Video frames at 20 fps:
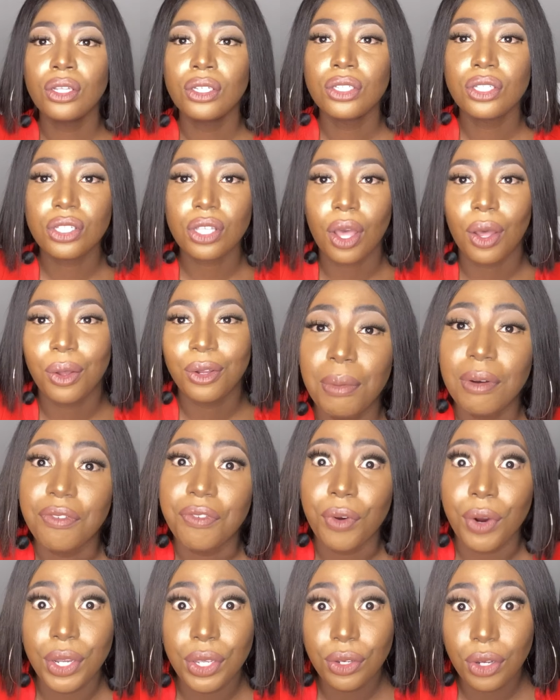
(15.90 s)
So
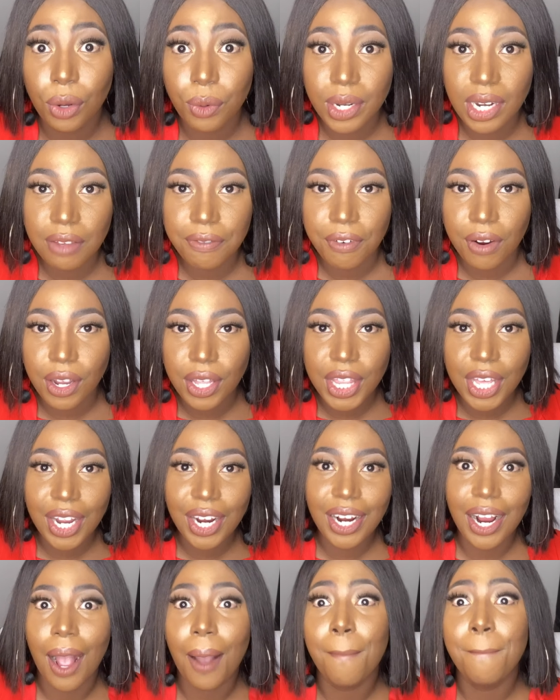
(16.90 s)
before you go any
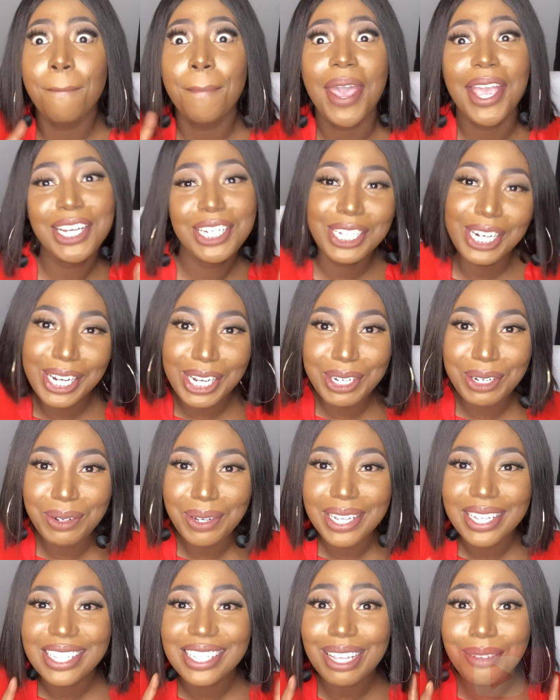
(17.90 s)
further, make sure you
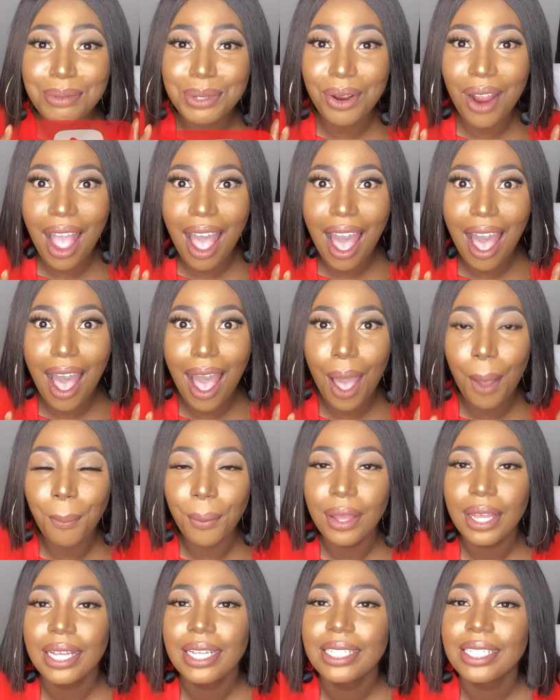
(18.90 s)
subscribe
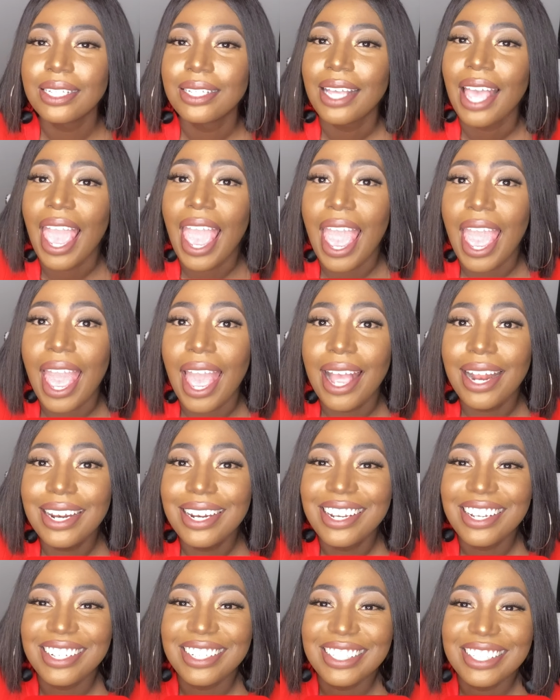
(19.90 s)
and
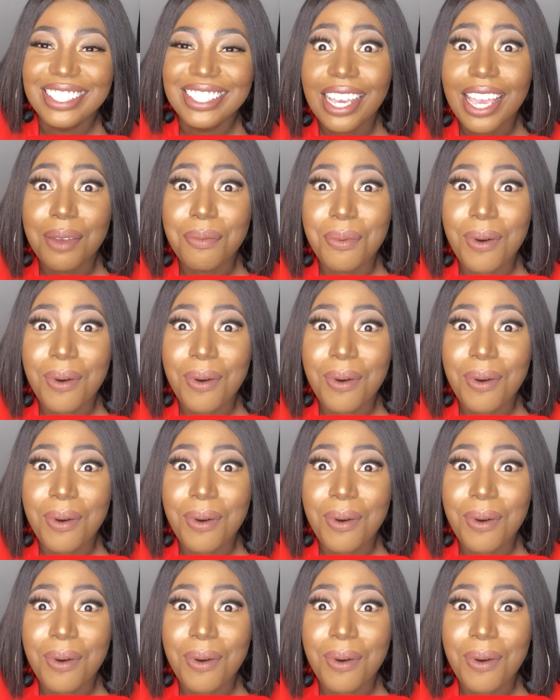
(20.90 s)
keep